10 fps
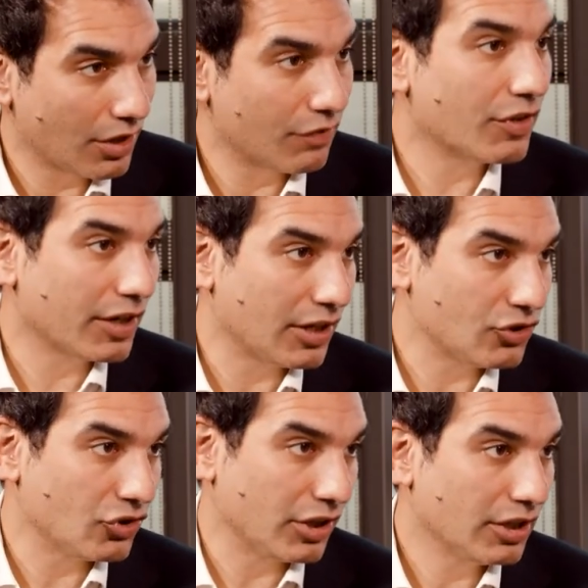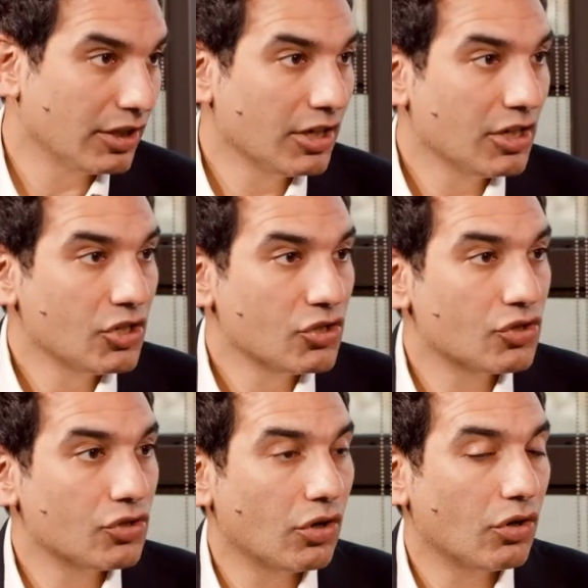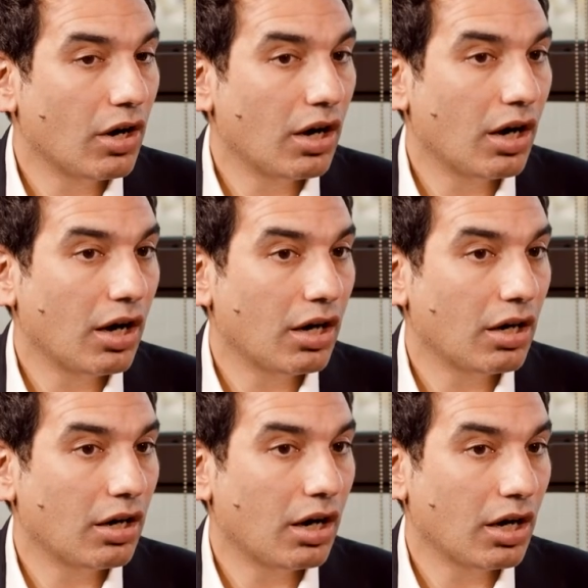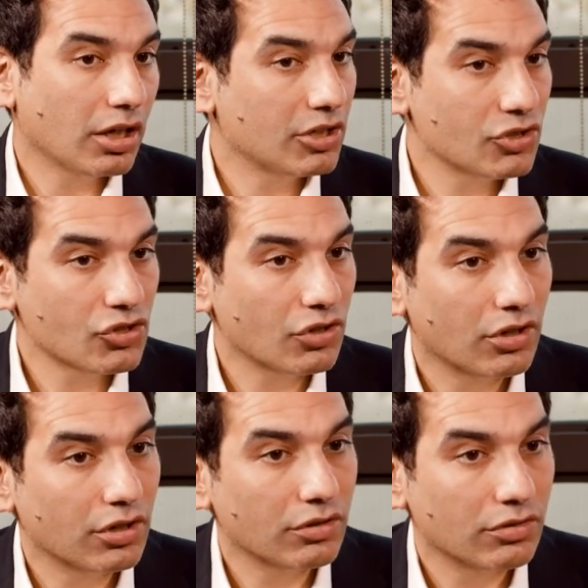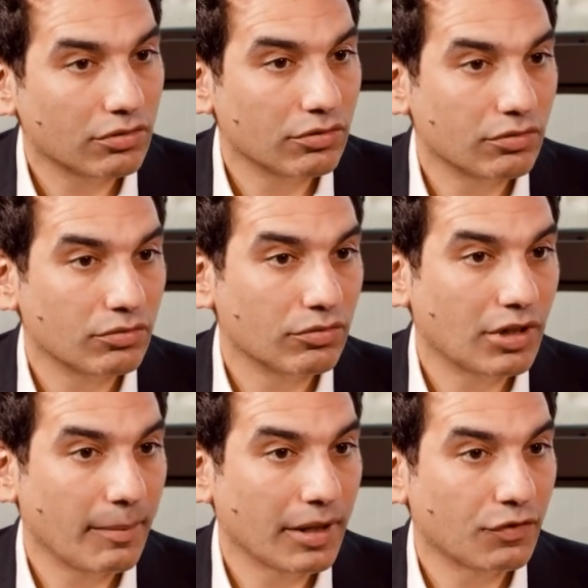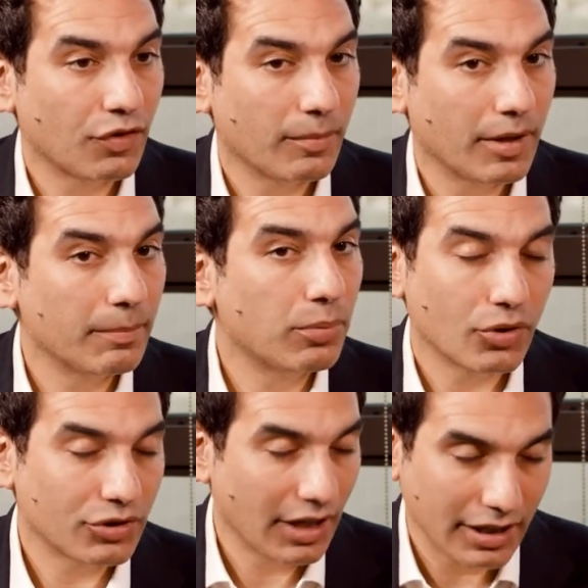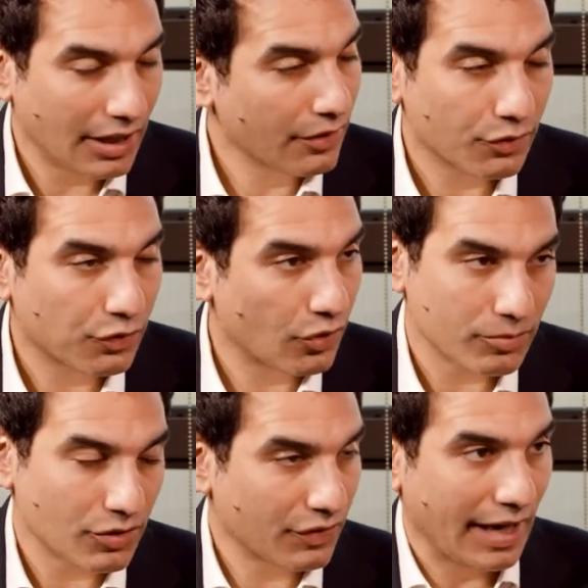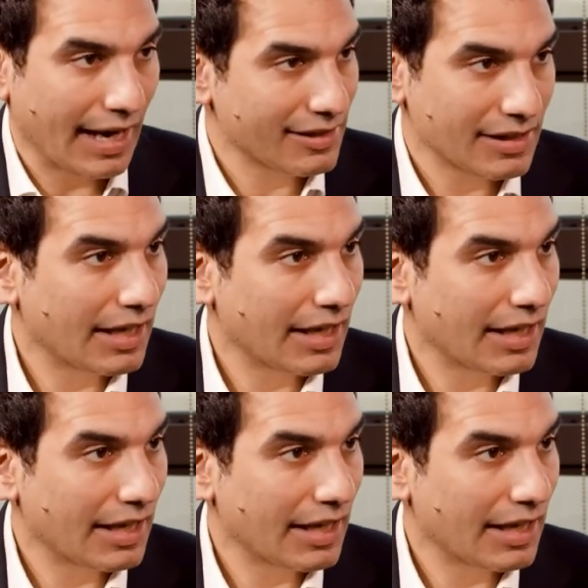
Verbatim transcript: of the country. Okay. So our, our concern uh, coming from importing any other forms of gas,